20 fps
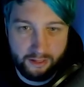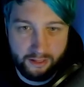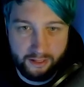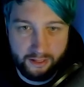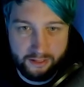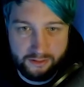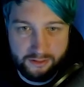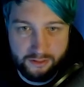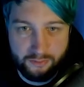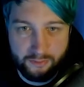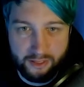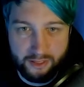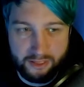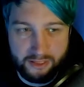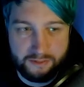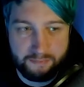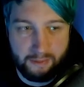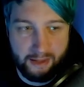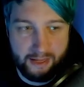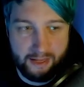to
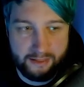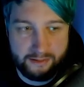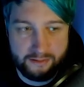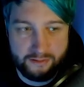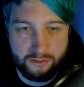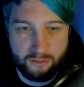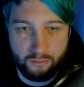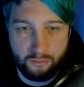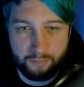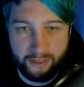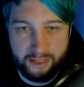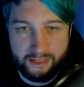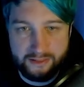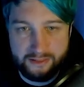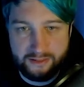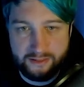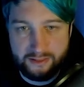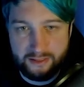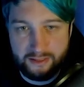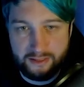expand your
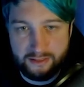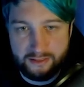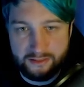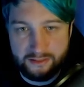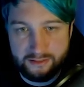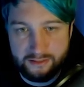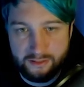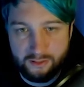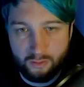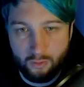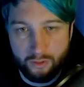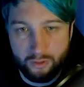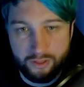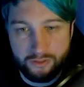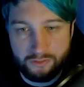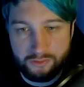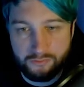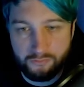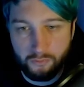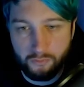base is quite
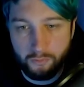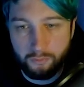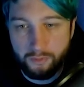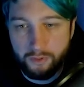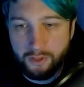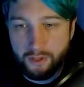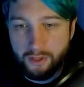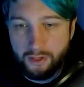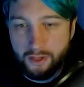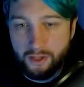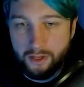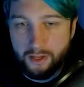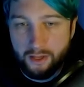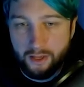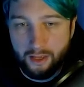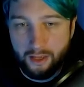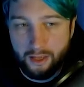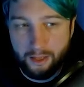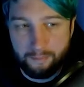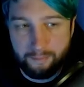useful.
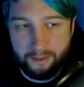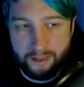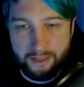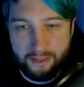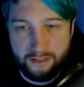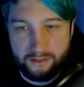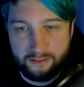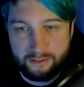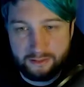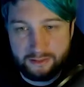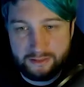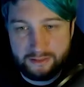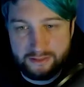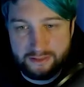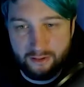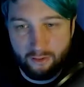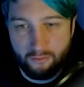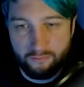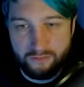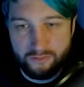
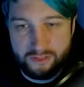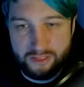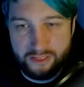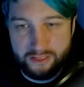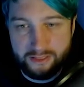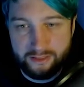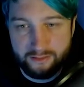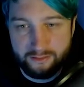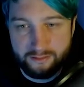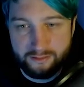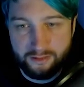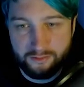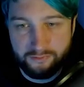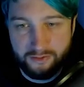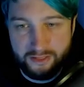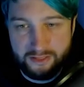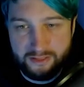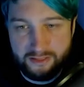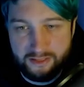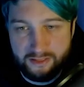He's obviously
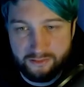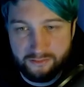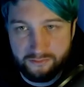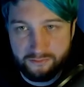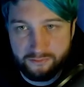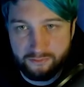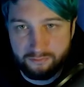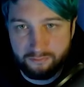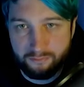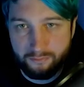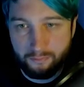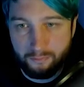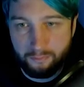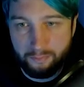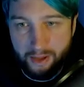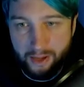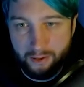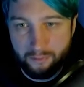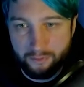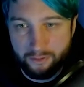defensive
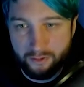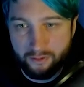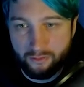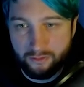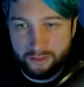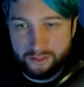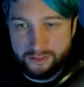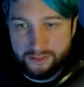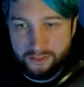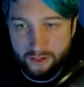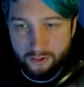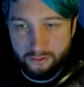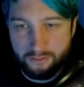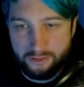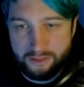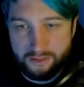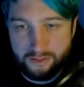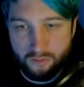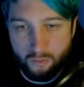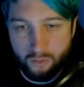power on his own
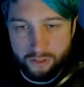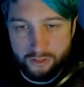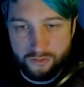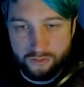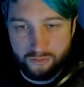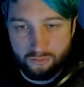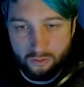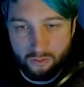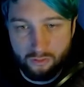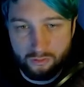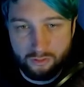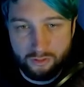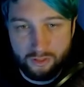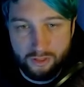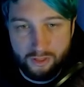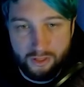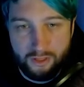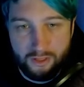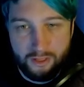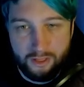is quite strong.
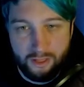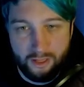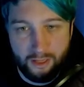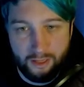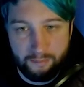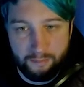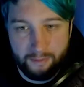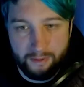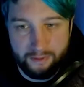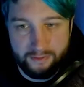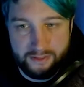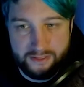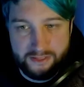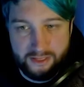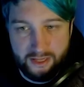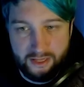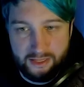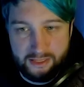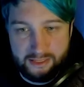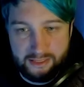At this
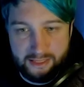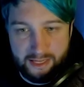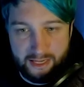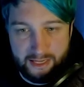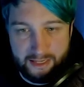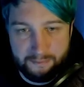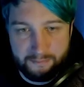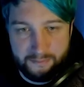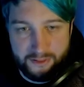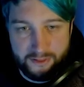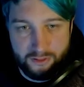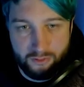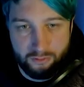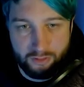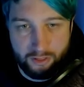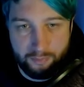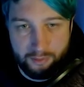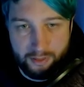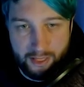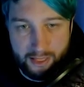early game, there's not
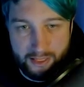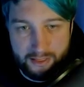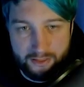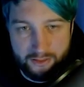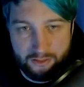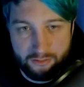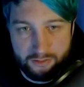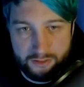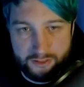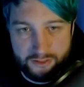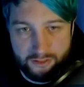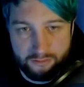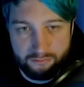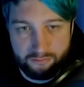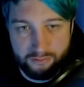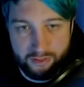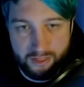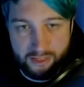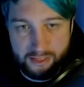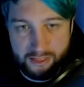going to be any units that
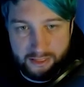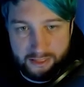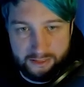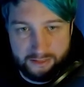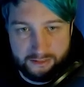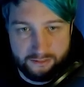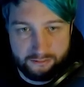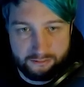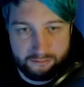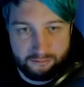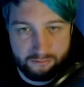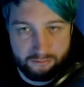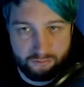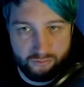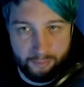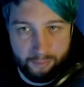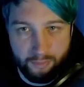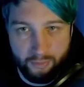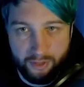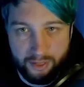really can
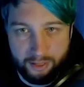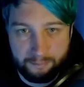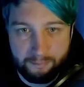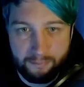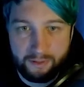trouble him.